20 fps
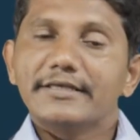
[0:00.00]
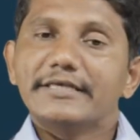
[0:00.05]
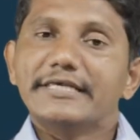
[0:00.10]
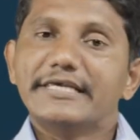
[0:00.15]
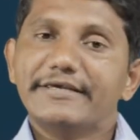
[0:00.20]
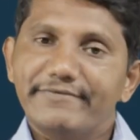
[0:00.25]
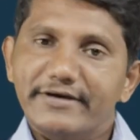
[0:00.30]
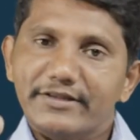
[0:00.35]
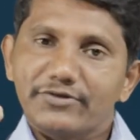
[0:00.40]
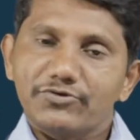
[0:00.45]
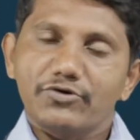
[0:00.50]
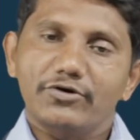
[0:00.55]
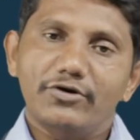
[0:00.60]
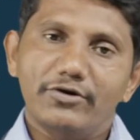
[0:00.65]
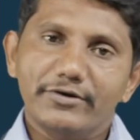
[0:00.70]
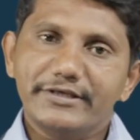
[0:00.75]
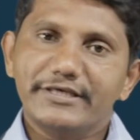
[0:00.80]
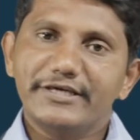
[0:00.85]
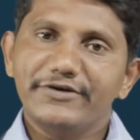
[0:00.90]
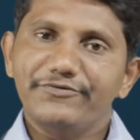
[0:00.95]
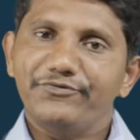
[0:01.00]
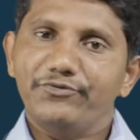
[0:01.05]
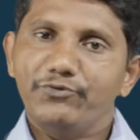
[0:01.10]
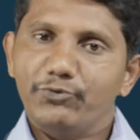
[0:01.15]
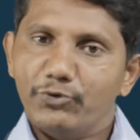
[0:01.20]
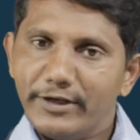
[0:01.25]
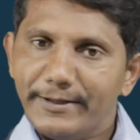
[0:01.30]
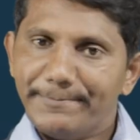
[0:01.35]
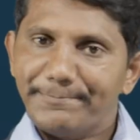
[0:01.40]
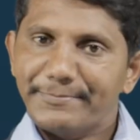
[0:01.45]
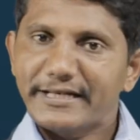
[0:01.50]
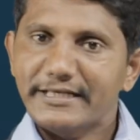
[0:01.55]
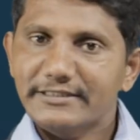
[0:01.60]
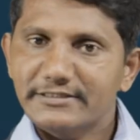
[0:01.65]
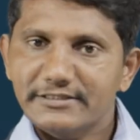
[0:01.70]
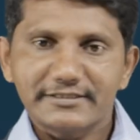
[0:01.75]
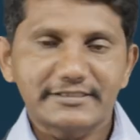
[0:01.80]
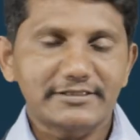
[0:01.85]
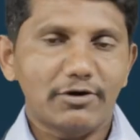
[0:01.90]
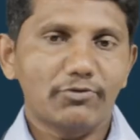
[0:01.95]
even though if we
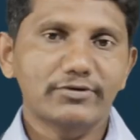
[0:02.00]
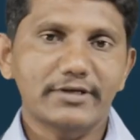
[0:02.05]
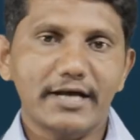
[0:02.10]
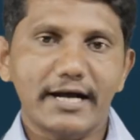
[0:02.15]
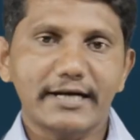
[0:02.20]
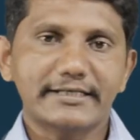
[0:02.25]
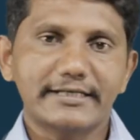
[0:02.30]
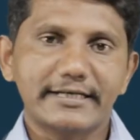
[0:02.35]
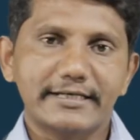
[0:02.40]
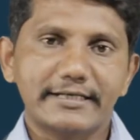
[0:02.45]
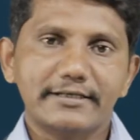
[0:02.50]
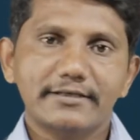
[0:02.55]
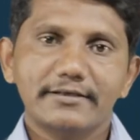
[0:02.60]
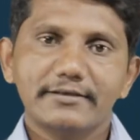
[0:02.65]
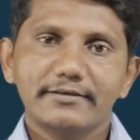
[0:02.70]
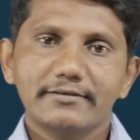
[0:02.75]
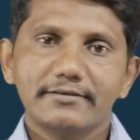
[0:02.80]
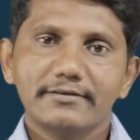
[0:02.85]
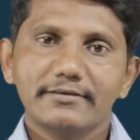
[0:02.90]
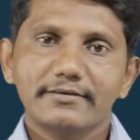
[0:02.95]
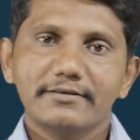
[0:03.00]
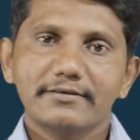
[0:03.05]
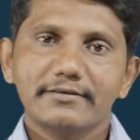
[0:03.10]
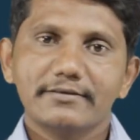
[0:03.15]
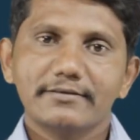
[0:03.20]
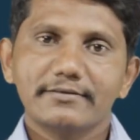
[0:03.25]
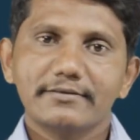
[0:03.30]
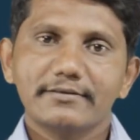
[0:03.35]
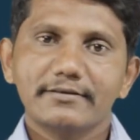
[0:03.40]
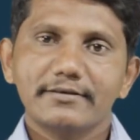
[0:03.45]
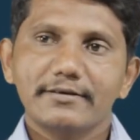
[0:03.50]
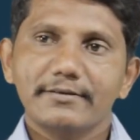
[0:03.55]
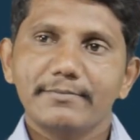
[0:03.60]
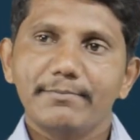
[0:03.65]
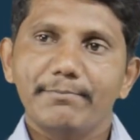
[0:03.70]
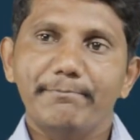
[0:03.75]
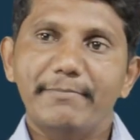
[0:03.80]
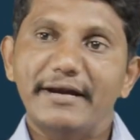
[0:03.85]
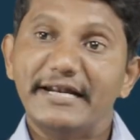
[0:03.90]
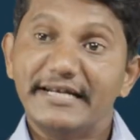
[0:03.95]
preach sound doctrine,
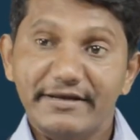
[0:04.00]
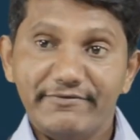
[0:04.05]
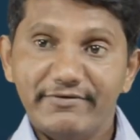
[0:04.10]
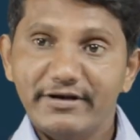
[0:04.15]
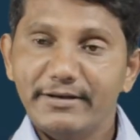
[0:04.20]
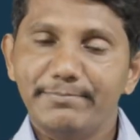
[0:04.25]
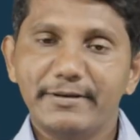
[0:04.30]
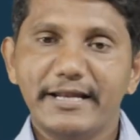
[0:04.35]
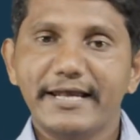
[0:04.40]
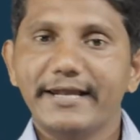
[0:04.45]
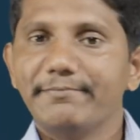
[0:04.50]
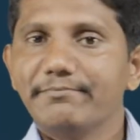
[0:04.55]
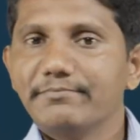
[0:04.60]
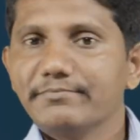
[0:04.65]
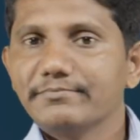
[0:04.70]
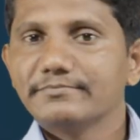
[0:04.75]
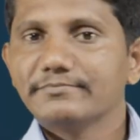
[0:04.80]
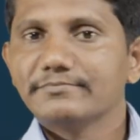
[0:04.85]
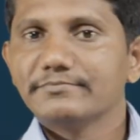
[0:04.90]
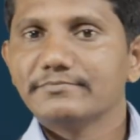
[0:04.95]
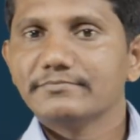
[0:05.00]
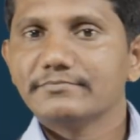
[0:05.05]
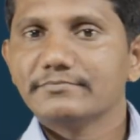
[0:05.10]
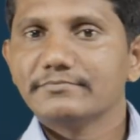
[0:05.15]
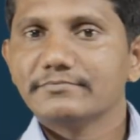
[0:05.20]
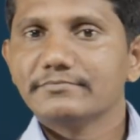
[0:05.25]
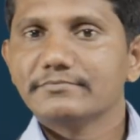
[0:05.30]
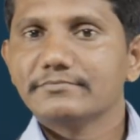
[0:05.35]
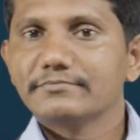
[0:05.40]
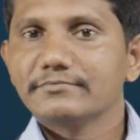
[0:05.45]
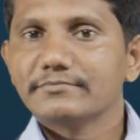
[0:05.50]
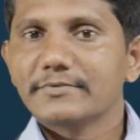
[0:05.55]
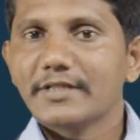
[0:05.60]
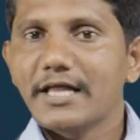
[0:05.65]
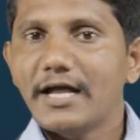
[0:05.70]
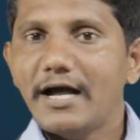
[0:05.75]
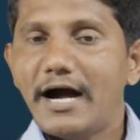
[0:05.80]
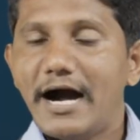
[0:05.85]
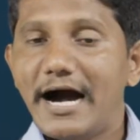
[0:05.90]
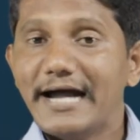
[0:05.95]
many will blame.
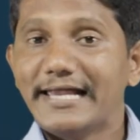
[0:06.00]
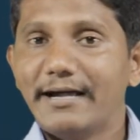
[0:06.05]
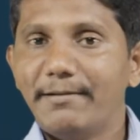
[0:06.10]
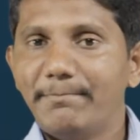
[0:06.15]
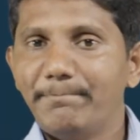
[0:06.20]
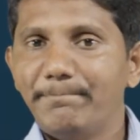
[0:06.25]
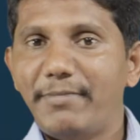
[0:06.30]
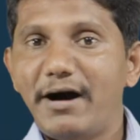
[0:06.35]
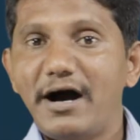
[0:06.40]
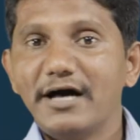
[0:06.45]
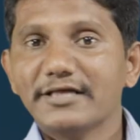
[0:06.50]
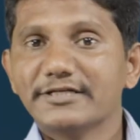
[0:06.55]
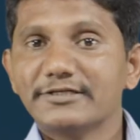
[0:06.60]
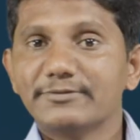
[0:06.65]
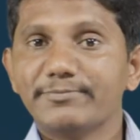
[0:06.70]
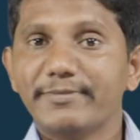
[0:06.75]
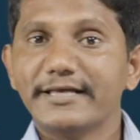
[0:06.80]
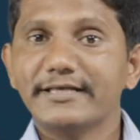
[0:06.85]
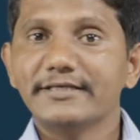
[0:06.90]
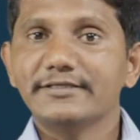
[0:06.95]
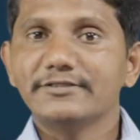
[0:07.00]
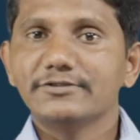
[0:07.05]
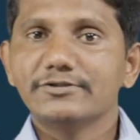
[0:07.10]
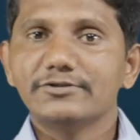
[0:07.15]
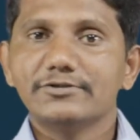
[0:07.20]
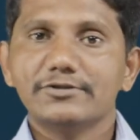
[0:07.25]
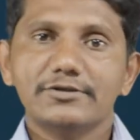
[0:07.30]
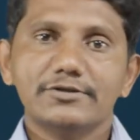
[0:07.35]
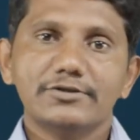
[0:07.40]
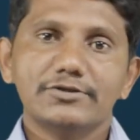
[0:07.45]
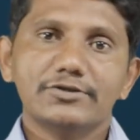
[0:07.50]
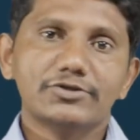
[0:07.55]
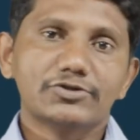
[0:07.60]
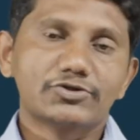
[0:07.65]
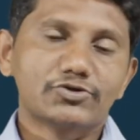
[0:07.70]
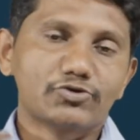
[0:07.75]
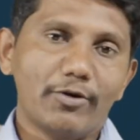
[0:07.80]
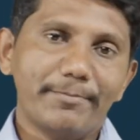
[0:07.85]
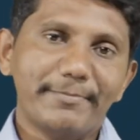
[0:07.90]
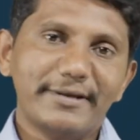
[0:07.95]
I am bothered by
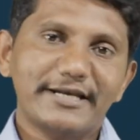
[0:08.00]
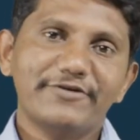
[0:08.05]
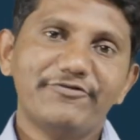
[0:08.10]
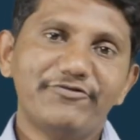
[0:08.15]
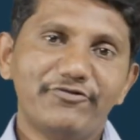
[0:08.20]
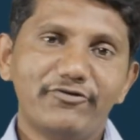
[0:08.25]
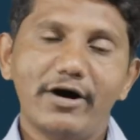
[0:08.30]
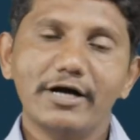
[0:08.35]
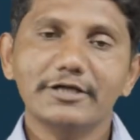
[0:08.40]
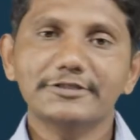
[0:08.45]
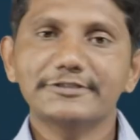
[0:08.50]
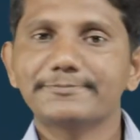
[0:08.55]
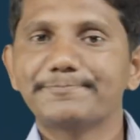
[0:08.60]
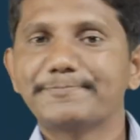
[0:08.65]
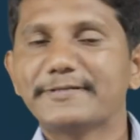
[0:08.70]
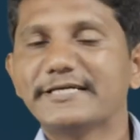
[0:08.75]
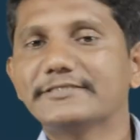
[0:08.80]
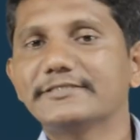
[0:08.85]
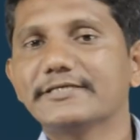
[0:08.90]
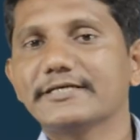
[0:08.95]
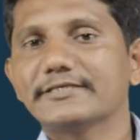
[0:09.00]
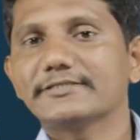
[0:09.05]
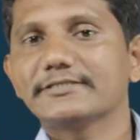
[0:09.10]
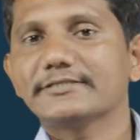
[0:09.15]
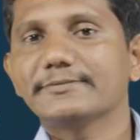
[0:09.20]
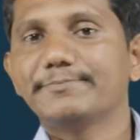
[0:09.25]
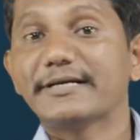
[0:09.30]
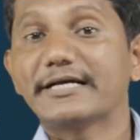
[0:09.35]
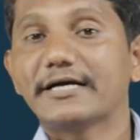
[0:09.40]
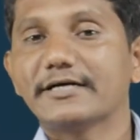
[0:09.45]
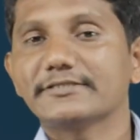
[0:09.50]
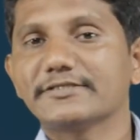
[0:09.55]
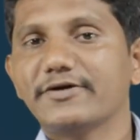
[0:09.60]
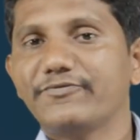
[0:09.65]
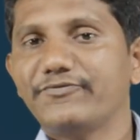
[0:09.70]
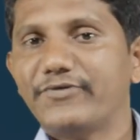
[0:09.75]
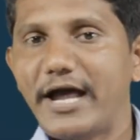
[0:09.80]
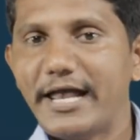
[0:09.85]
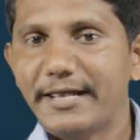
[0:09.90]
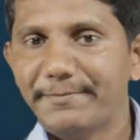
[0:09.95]
so many false preachers because
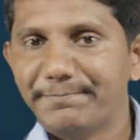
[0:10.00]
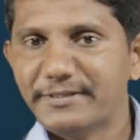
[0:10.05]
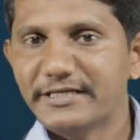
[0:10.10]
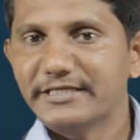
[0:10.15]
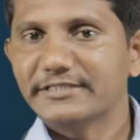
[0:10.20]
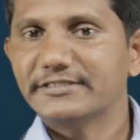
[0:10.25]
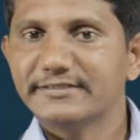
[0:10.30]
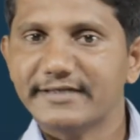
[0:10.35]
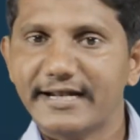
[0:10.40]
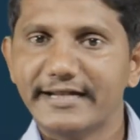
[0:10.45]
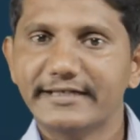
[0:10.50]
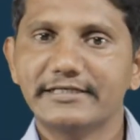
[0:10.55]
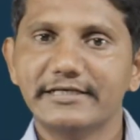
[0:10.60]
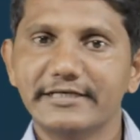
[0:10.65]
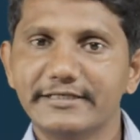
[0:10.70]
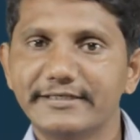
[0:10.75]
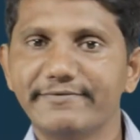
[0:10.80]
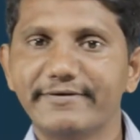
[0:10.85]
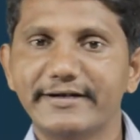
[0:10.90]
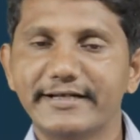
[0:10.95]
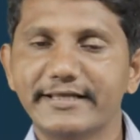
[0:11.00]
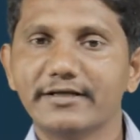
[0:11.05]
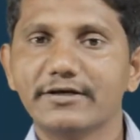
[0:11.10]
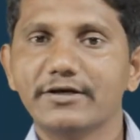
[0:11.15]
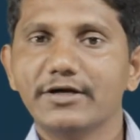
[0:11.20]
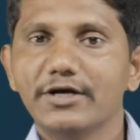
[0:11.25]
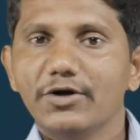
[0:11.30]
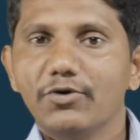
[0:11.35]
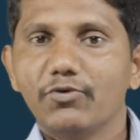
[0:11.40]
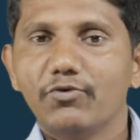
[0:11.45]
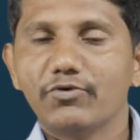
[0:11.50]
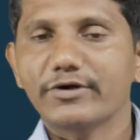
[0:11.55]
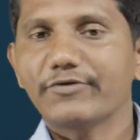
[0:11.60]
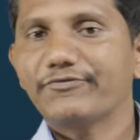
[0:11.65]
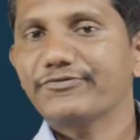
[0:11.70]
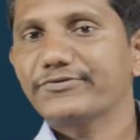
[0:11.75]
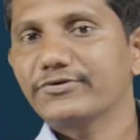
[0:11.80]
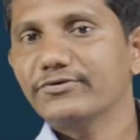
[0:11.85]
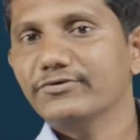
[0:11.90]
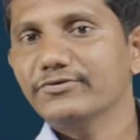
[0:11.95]
of I preach rightly dividing word
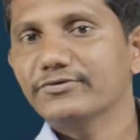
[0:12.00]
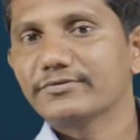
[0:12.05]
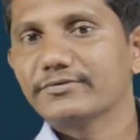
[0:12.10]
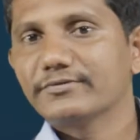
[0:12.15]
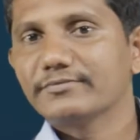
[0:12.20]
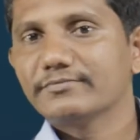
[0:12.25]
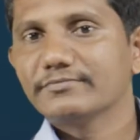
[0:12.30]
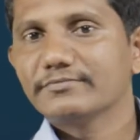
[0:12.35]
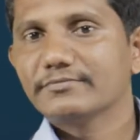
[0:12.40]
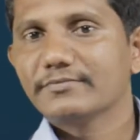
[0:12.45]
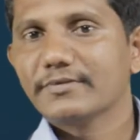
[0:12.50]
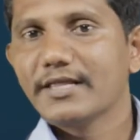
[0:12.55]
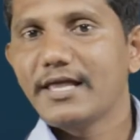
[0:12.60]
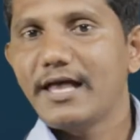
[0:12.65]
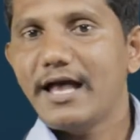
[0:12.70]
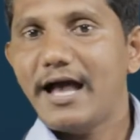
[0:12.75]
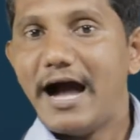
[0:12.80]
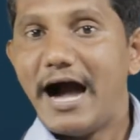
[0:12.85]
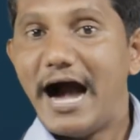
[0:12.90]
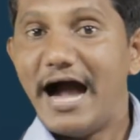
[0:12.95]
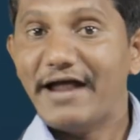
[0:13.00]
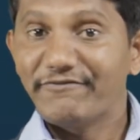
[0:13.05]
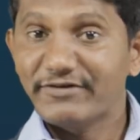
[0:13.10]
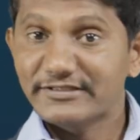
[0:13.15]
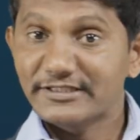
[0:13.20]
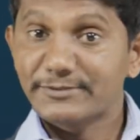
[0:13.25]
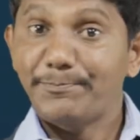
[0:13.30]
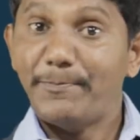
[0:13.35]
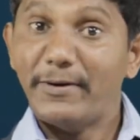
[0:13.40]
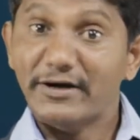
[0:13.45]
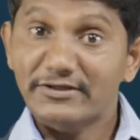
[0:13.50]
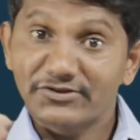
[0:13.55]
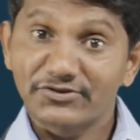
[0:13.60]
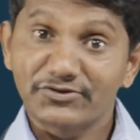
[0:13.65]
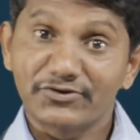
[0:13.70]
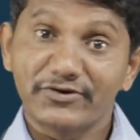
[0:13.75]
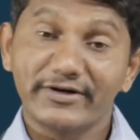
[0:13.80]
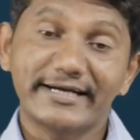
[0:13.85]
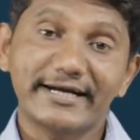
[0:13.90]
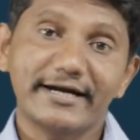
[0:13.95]
of truth. I was
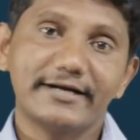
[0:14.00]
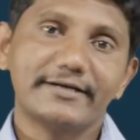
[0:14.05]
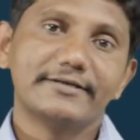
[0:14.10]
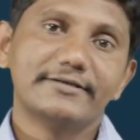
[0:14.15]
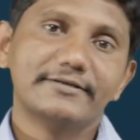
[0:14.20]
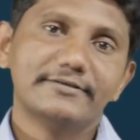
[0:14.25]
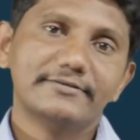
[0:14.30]
persecuted.